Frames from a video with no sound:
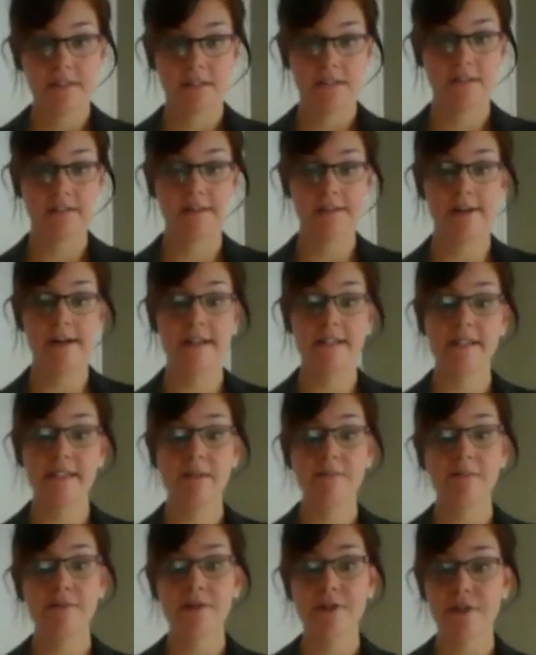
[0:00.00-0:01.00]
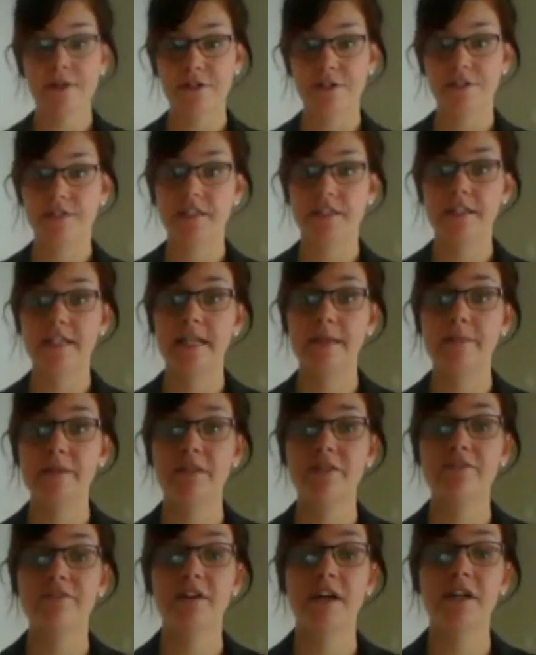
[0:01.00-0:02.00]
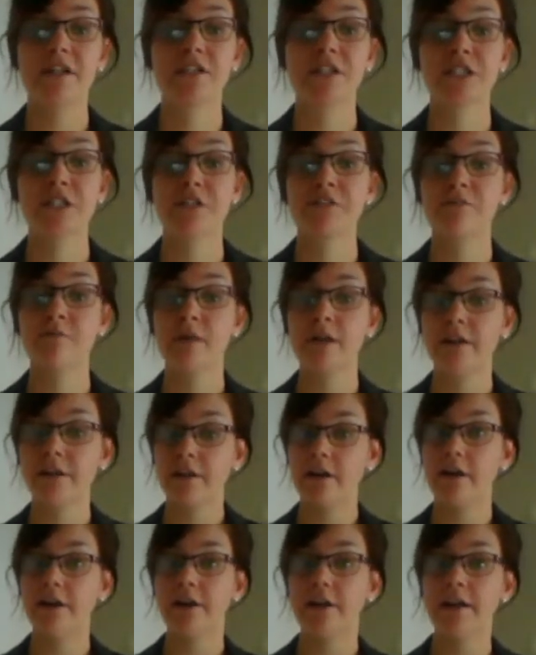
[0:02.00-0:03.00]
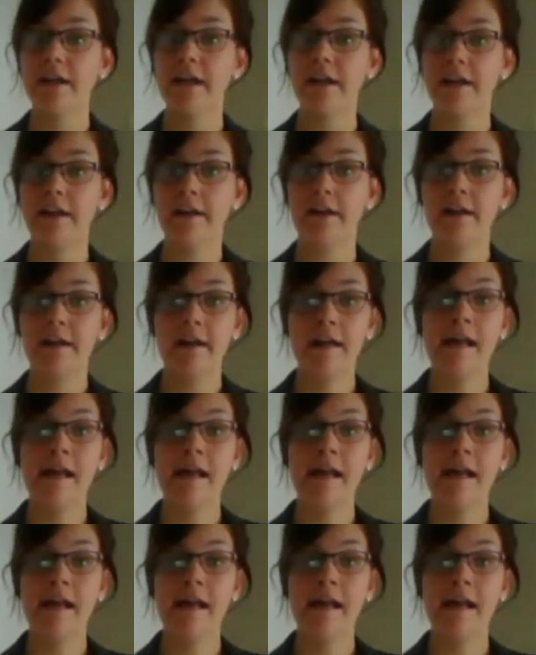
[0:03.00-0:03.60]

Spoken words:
designed an approach to inhibit the function of microRNA